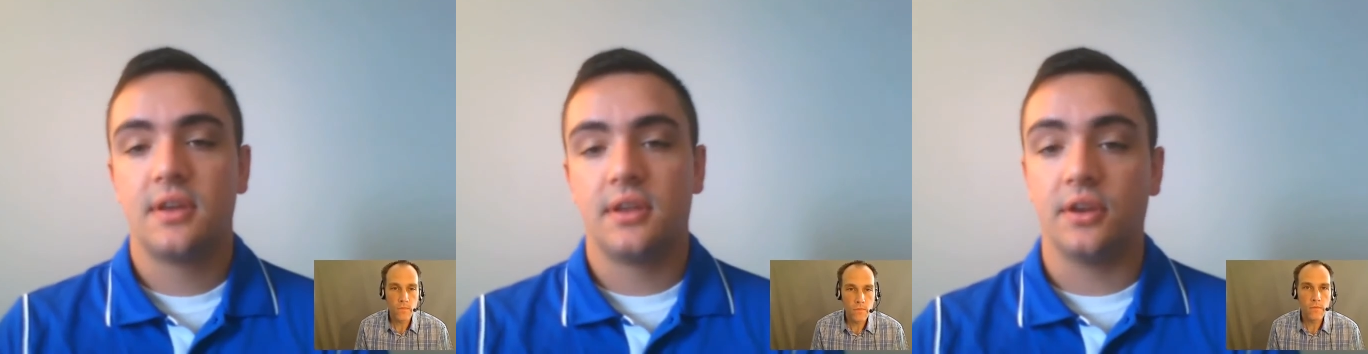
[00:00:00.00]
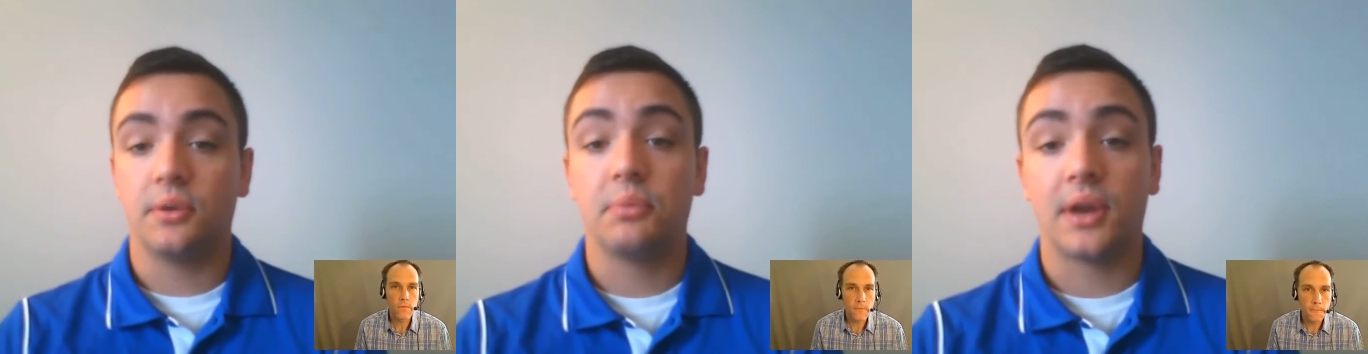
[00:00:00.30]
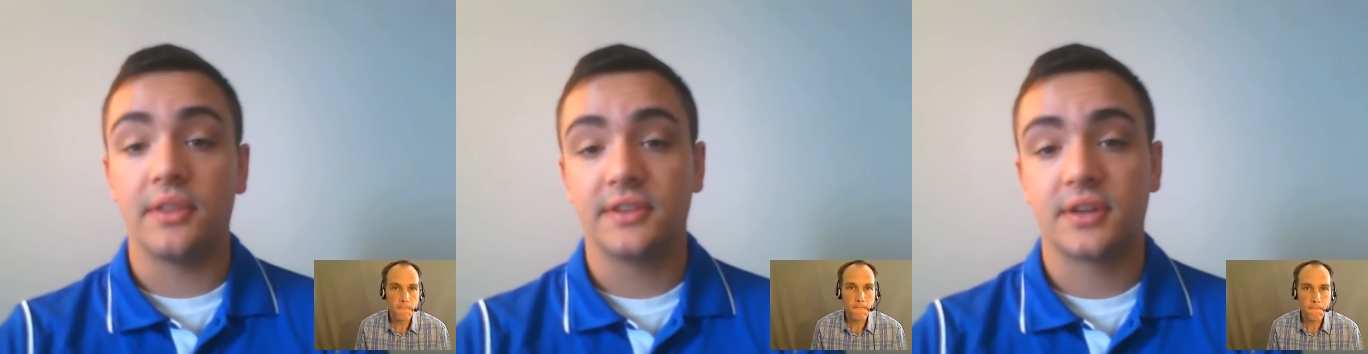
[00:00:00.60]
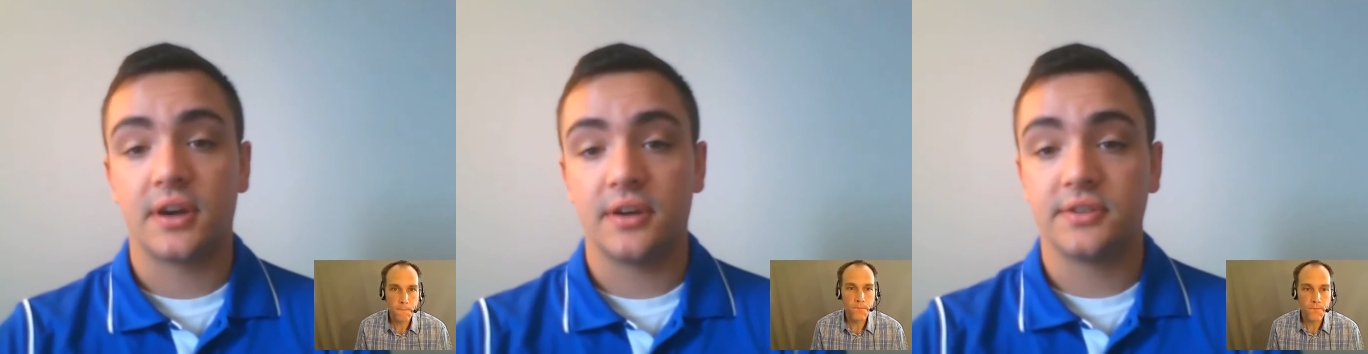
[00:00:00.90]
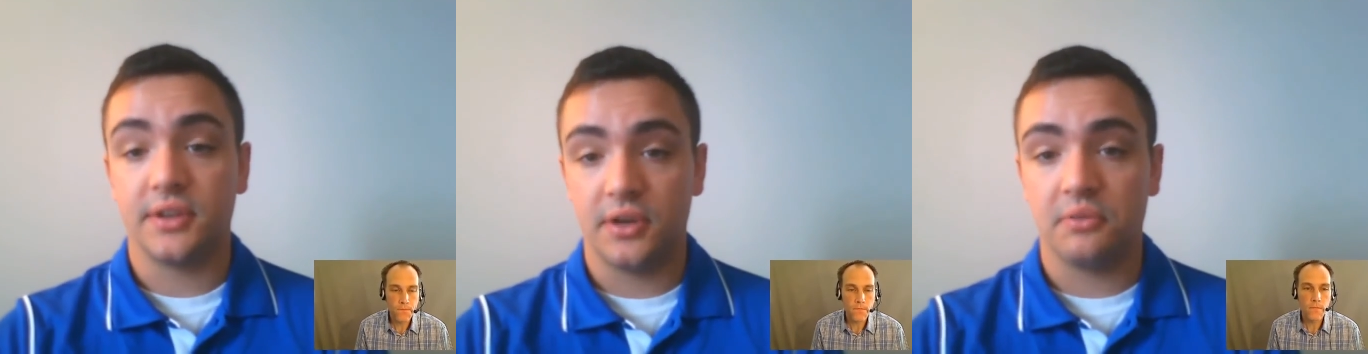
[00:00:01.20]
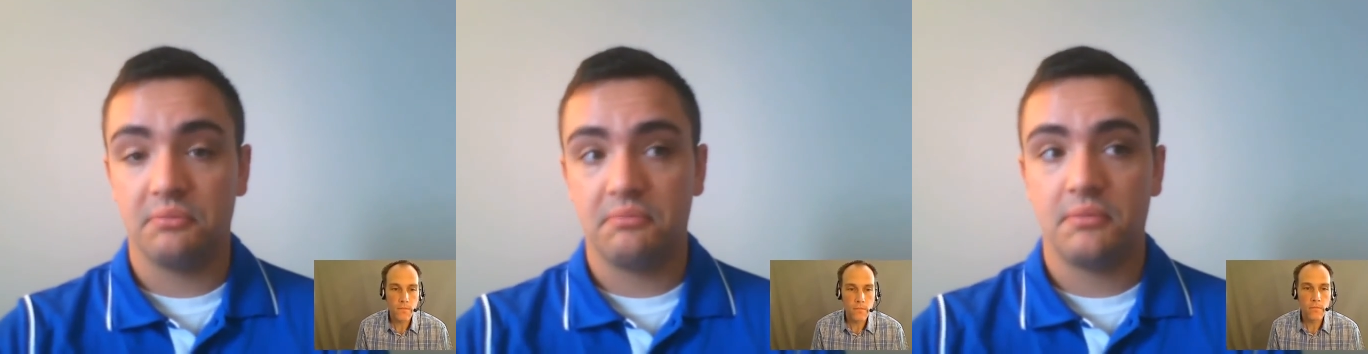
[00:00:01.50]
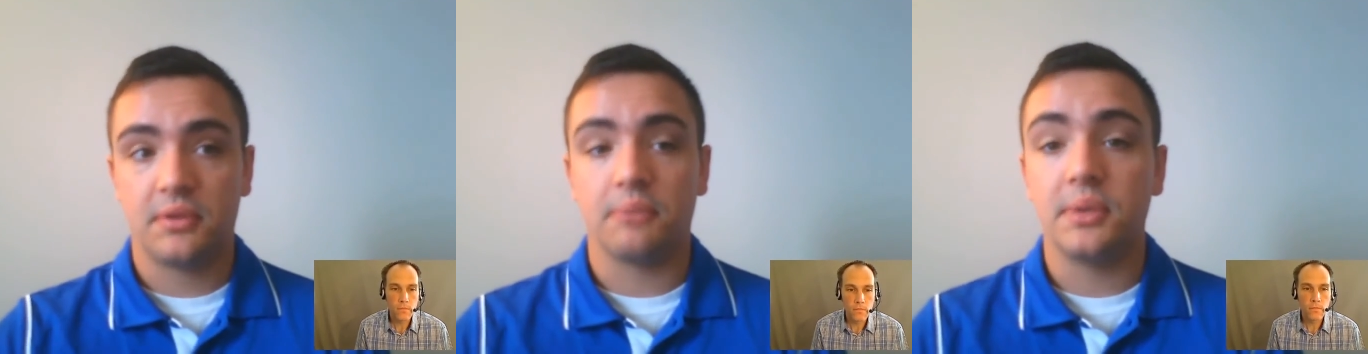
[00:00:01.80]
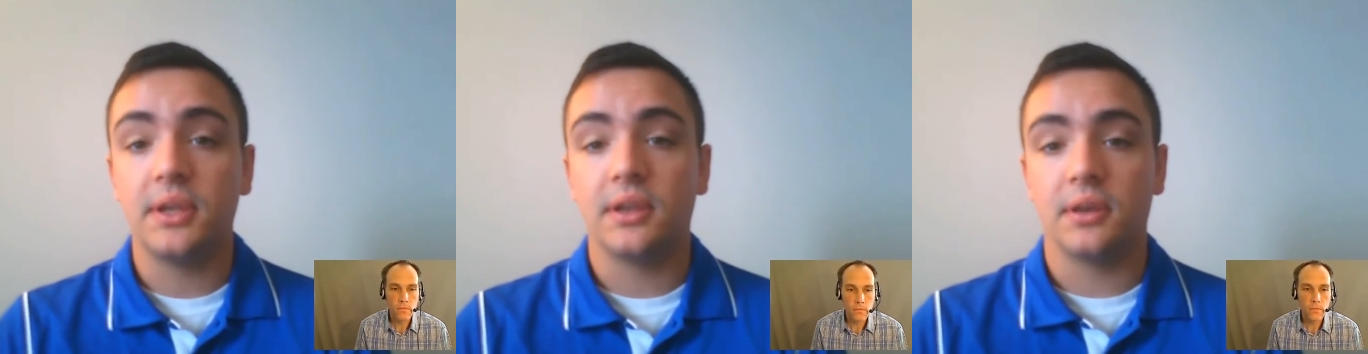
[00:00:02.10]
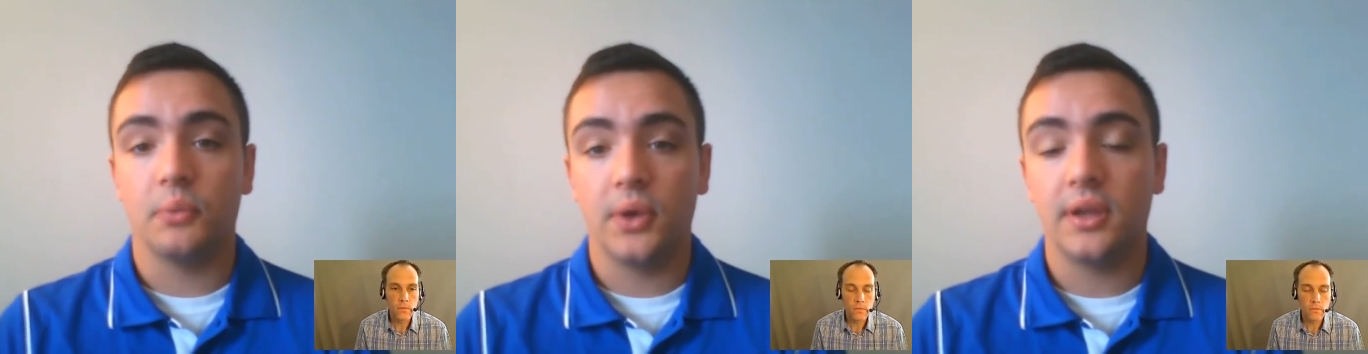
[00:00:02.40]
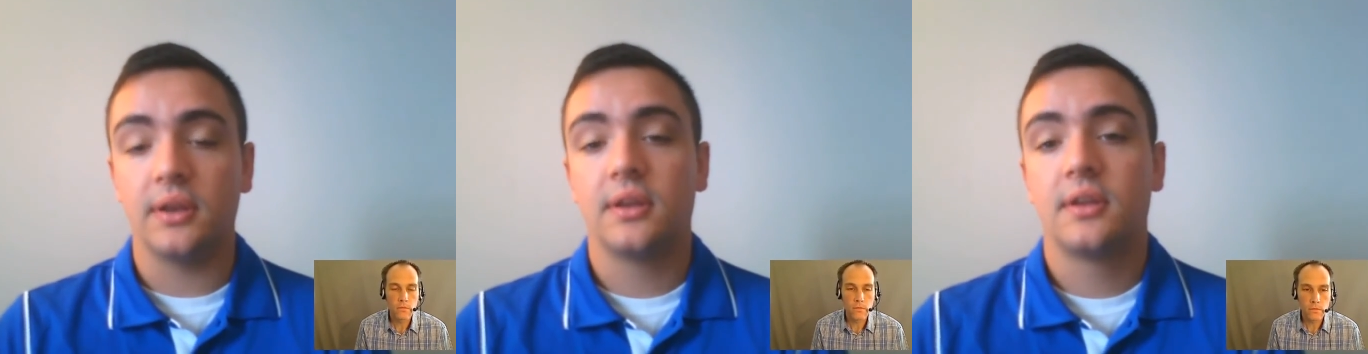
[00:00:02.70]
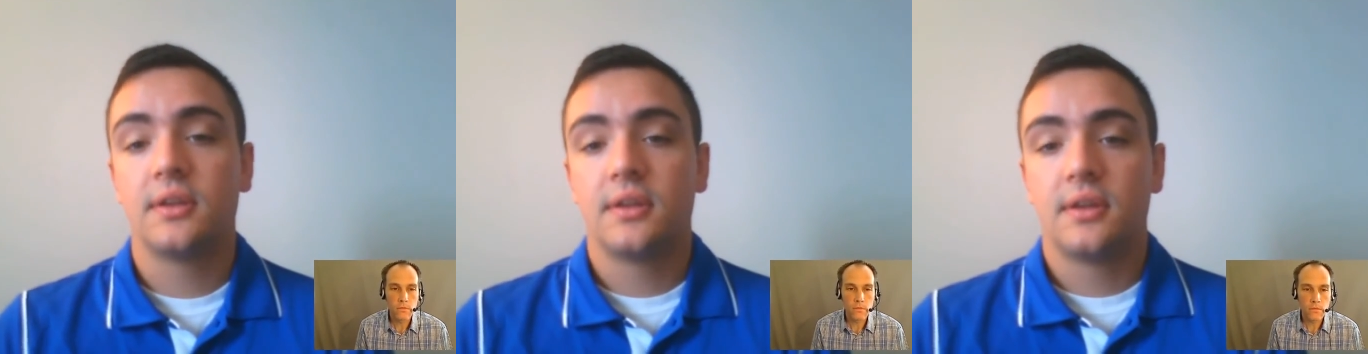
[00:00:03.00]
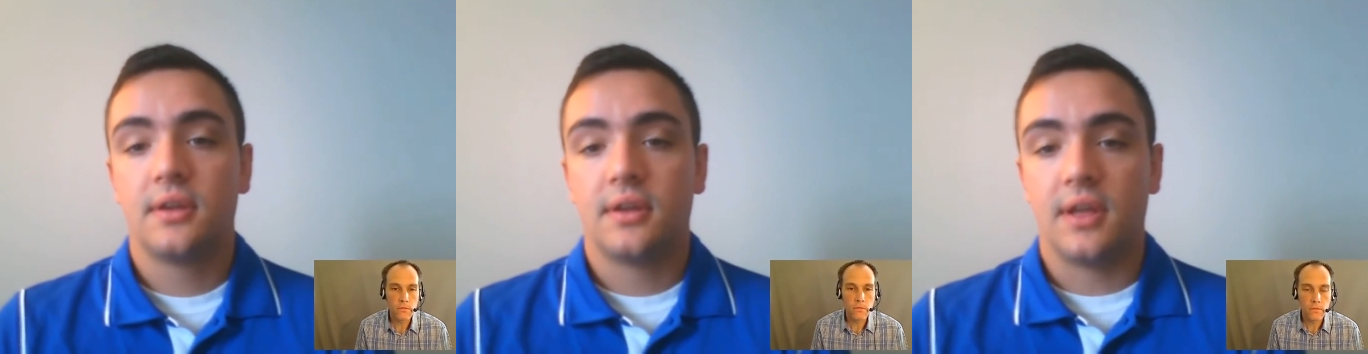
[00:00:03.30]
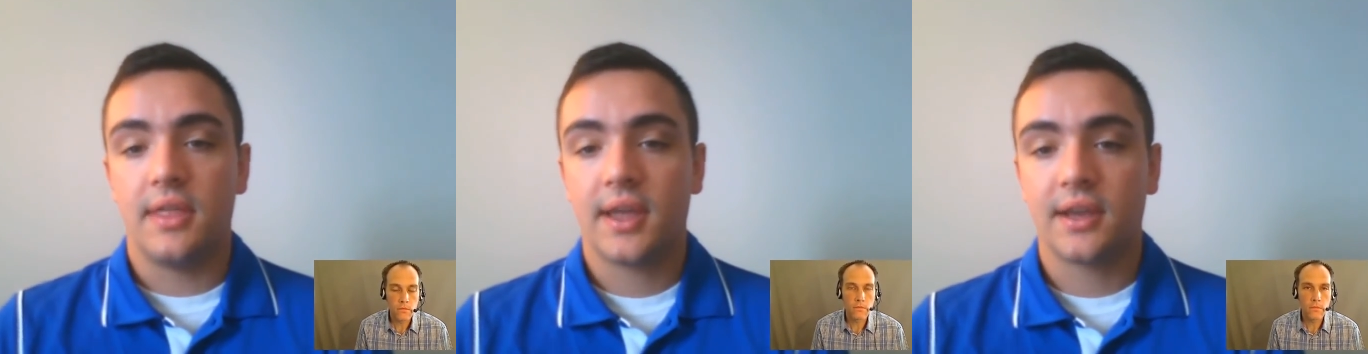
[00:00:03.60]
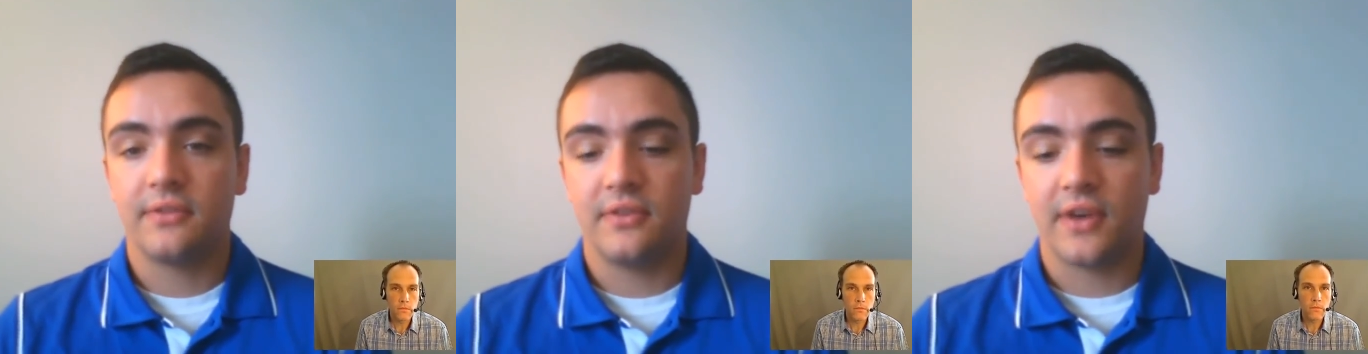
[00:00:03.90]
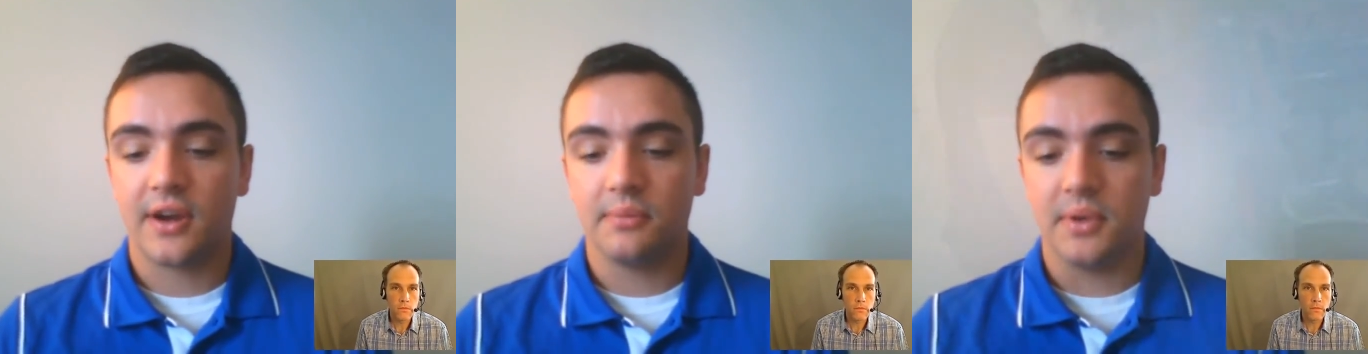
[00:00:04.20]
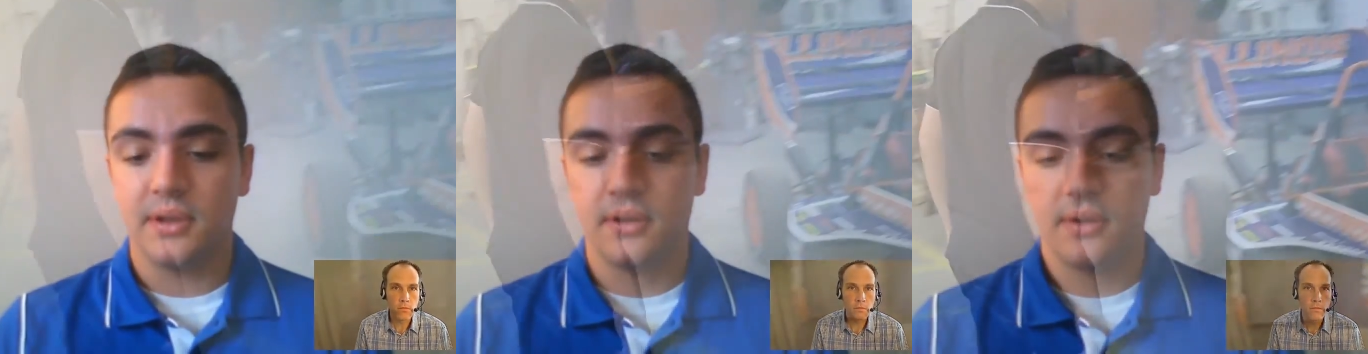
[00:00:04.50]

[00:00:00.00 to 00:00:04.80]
Speaker 1: you know, to put on these cars to, you know, compete and win. And that kind of environment